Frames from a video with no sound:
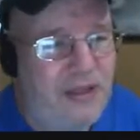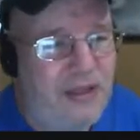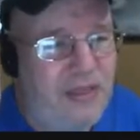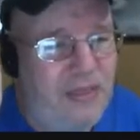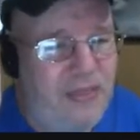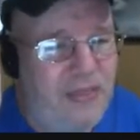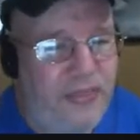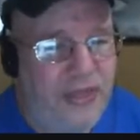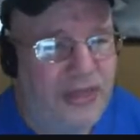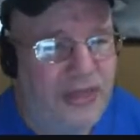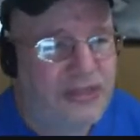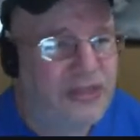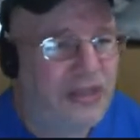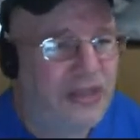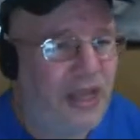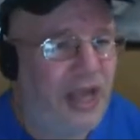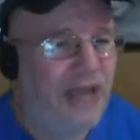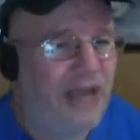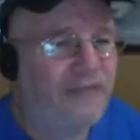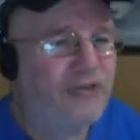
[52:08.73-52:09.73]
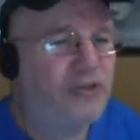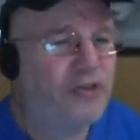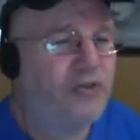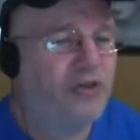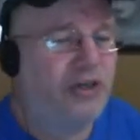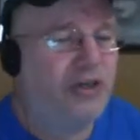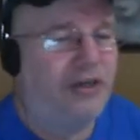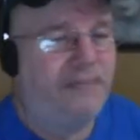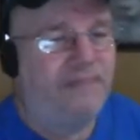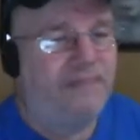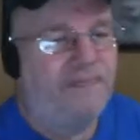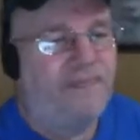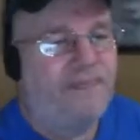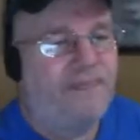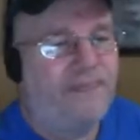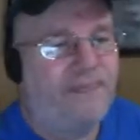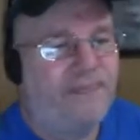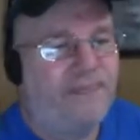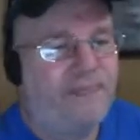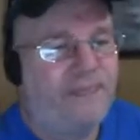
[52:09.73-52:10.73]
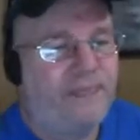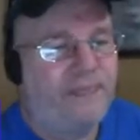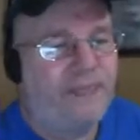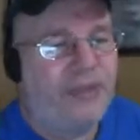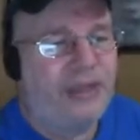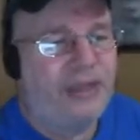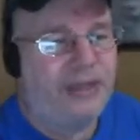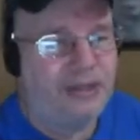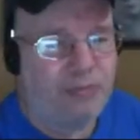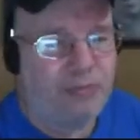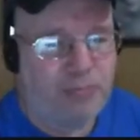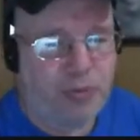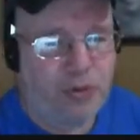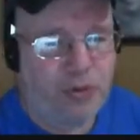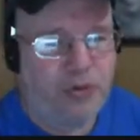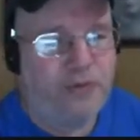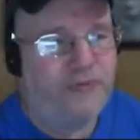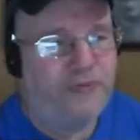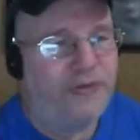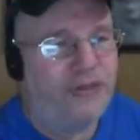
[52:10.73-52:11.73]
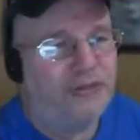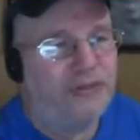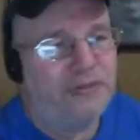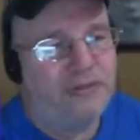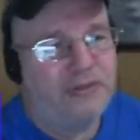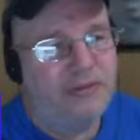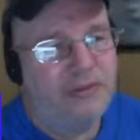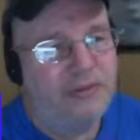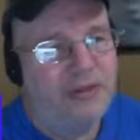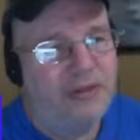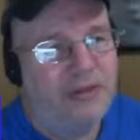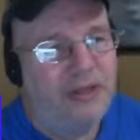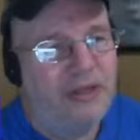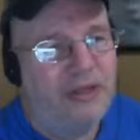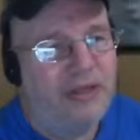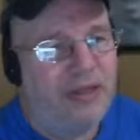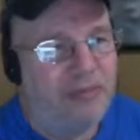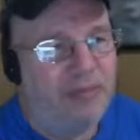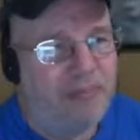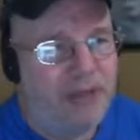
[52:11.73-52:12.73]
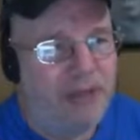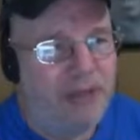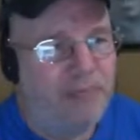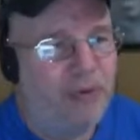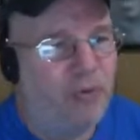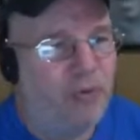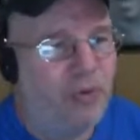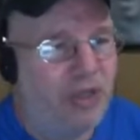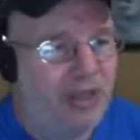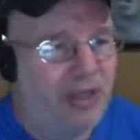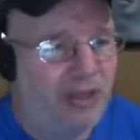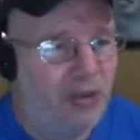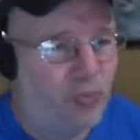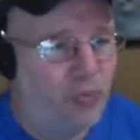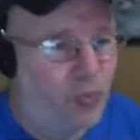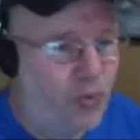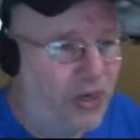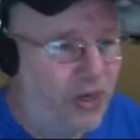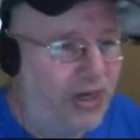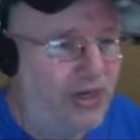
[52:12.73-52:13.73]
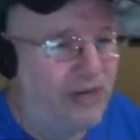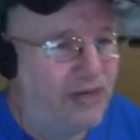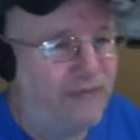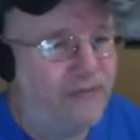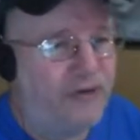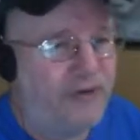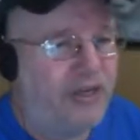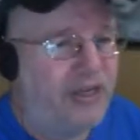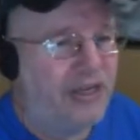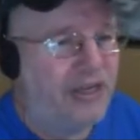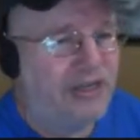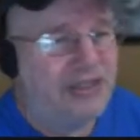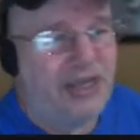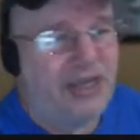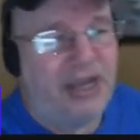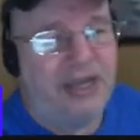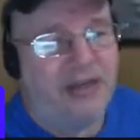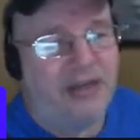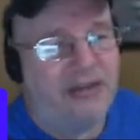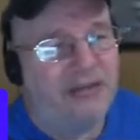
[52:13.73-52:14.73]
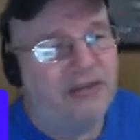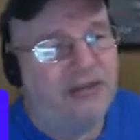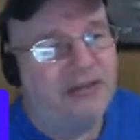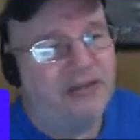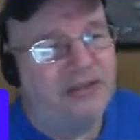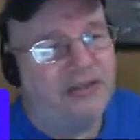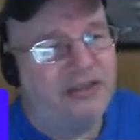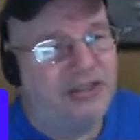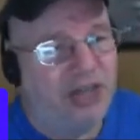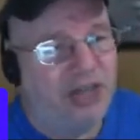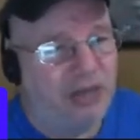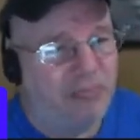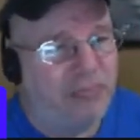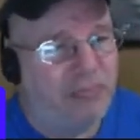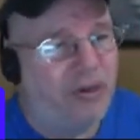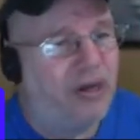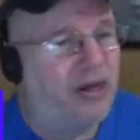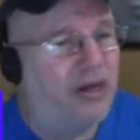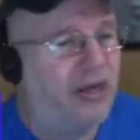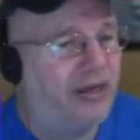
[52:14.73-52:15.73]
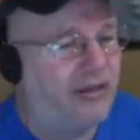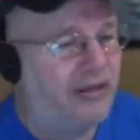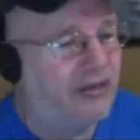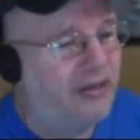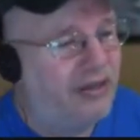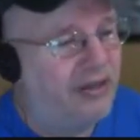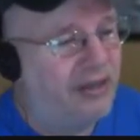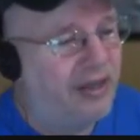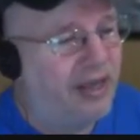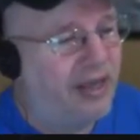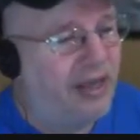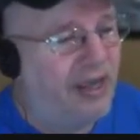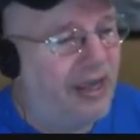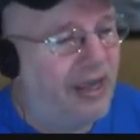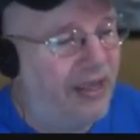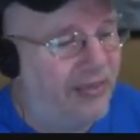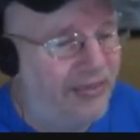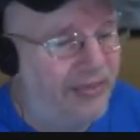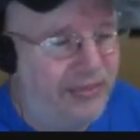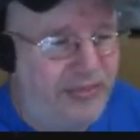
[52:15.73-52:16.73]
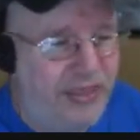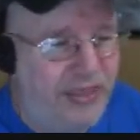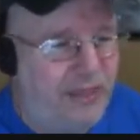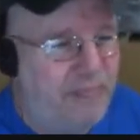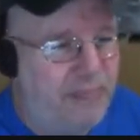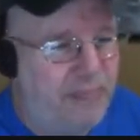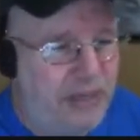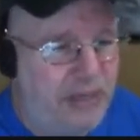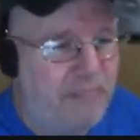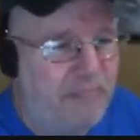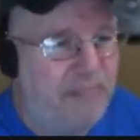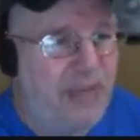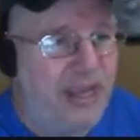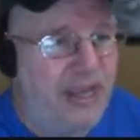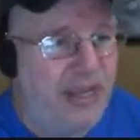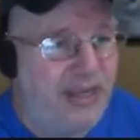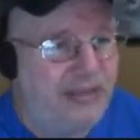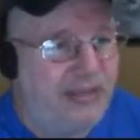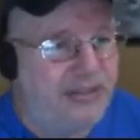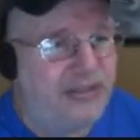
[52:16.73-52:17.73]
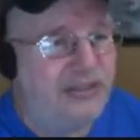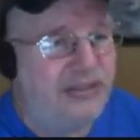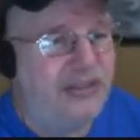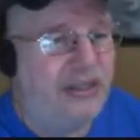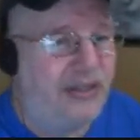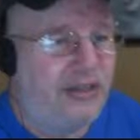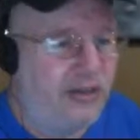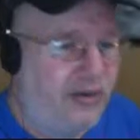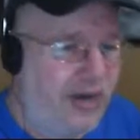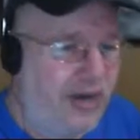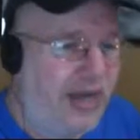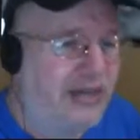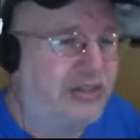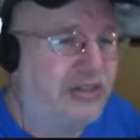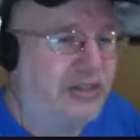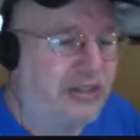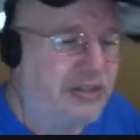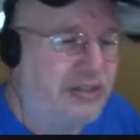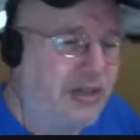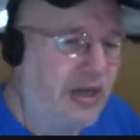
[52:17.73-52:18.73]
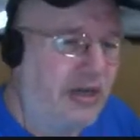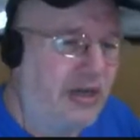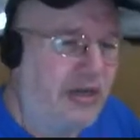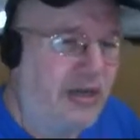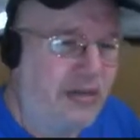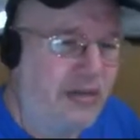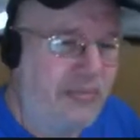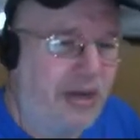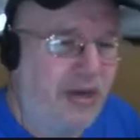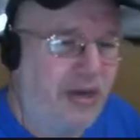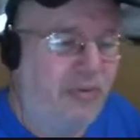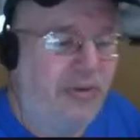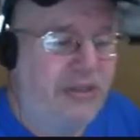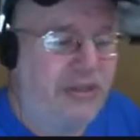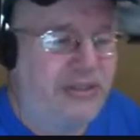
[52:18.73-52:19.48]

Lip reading: this live stream has proven that people will read a freaking title, jump on, and then be amazed that you're actually talking about